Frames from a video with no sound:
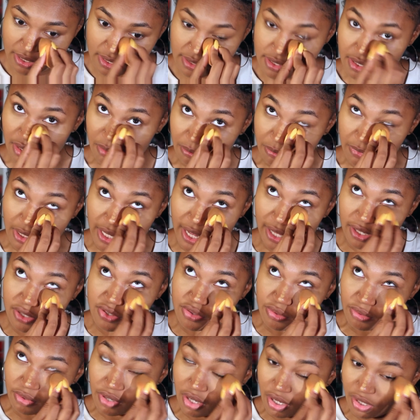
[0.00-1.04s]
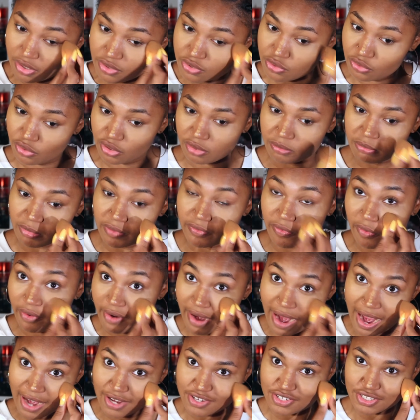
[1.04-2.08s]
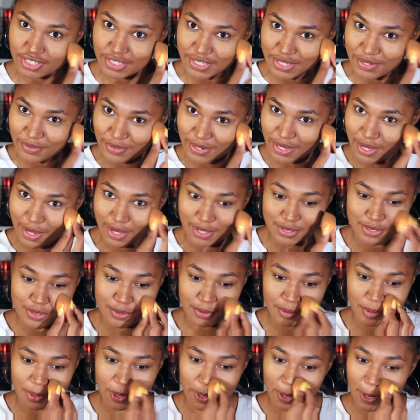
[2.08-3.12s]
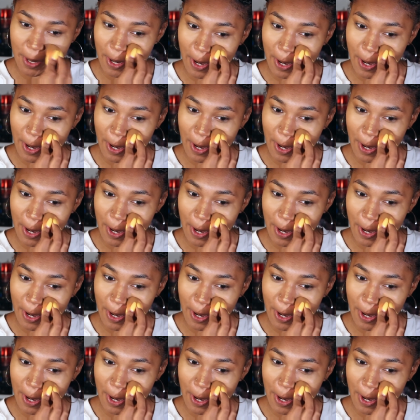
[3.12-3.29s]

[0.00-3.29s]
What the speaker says: some natural contour before actually going contour.